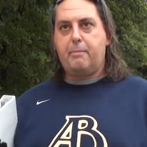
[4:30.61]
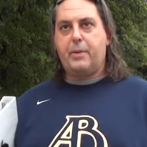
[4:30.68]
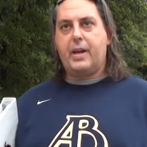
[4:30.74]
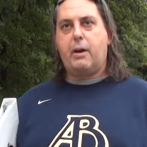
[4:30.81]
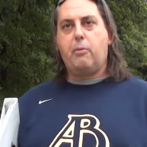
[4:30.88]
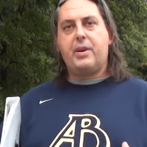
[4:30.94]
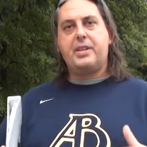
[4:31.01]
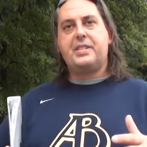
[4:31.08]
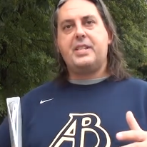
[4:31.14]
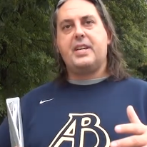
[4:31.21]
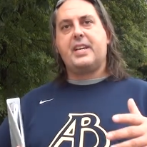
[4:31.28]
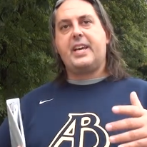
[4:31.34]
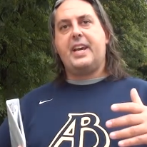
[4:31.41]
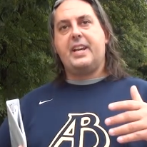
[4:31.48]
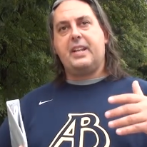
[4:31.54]
But I want to see a
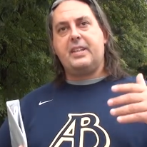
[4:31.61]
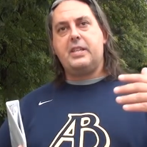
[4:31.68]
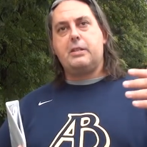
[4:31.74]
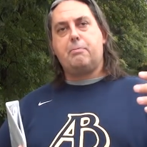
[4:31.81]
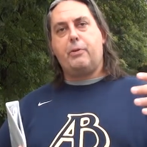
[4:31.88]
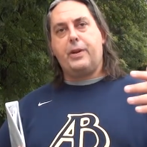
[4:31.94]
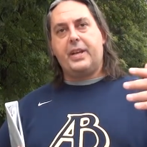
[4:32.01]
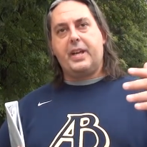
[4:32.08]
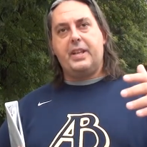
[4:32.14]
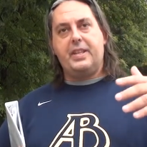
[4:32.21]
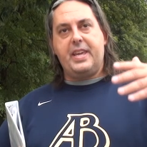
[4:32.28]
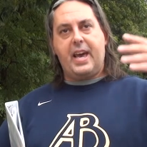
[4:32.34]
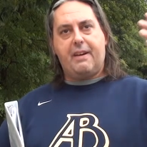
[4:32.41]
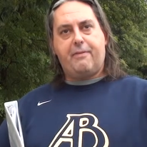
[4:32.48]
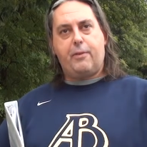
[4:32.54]
kid at least putting in
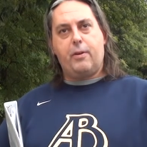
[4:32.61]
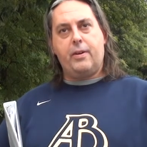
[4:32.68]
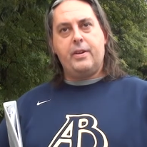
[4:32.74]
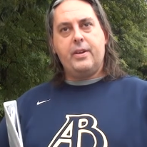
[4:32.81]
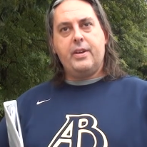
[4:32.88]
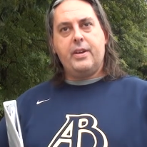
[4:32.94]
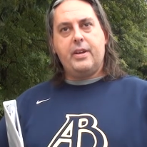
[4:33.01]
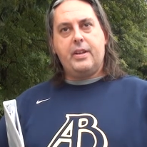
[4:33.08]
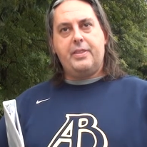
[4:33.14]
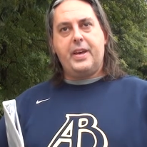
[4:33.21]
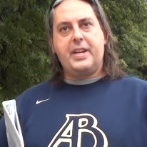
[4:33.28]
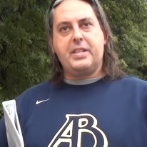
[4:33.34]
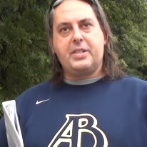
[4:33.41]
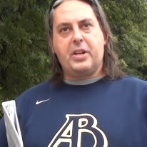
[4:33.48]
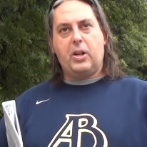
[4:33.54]
the effort that
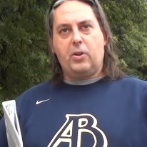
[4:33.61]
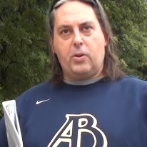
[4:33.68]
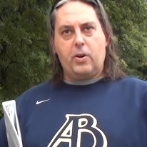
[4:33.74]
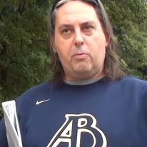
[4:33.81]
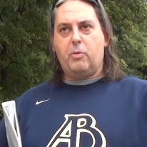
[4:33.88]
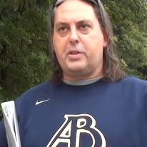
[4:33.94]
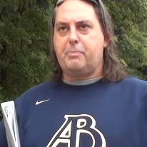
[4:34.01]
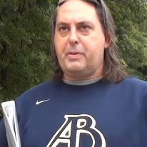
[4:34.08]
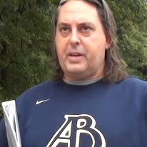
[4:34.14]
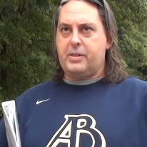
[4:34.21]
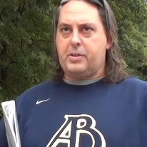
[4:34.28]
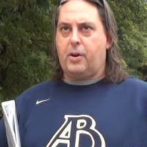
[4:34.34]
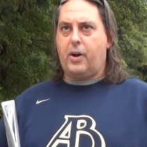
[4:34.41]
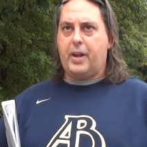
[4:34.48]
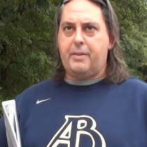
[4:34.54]
he's going to learn what's being
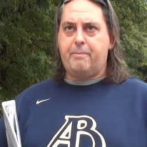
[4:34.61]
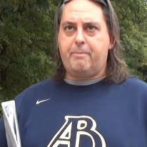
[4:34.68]
taught.